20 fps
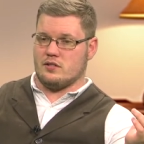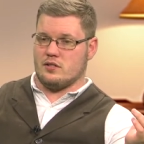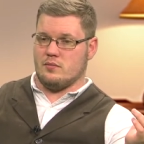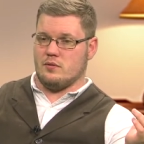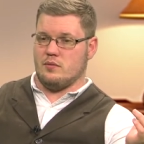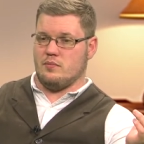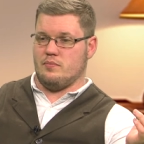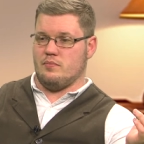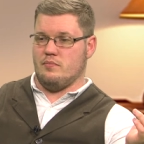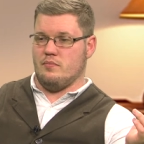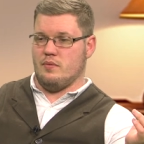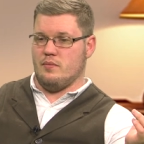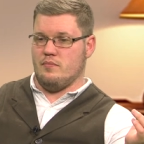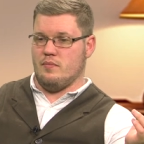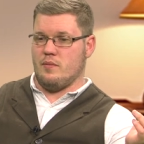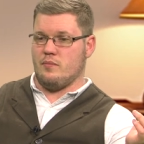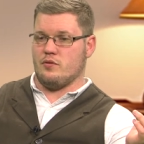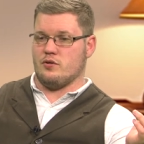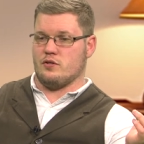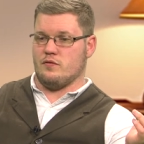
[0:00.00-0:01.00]
some of the m
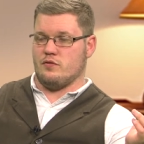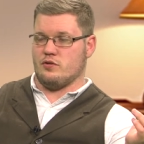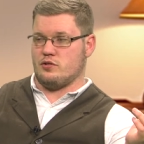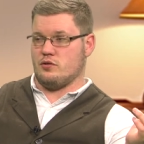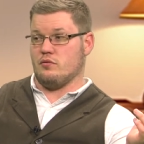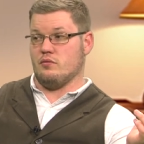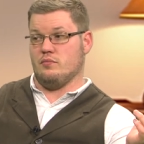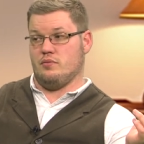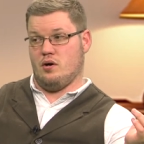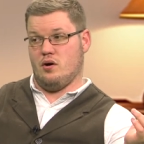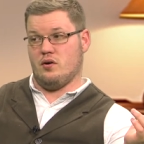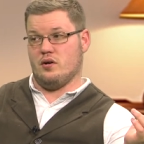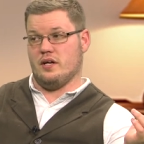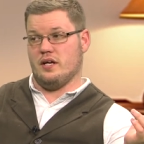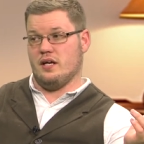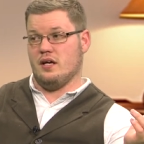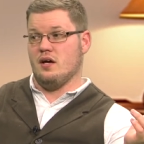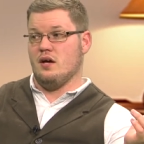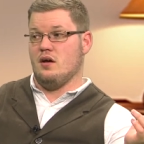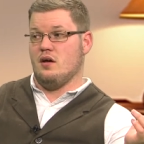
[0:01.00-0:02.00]
members of a certain
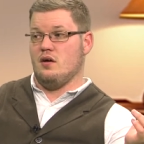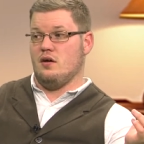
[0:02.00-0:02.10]
party.